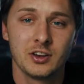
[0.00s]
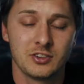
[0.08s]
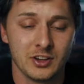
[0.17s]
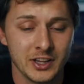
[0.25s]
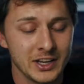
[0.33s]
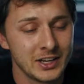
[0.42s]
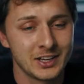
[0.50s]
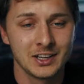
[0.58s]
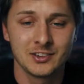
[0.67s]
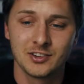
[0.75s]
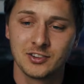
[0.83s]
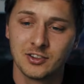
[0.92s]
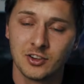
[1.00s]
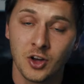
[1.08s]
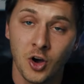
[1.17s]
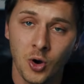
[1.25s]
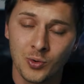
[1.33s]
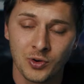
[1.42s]
Deleting it,
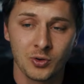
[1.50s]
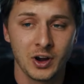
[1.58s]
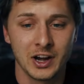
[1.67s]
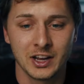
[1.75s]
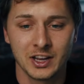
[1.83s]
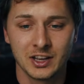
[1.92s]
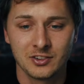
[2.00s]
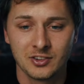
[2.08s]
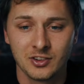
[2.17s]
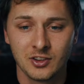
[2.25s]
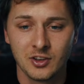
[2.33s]
overwriting it,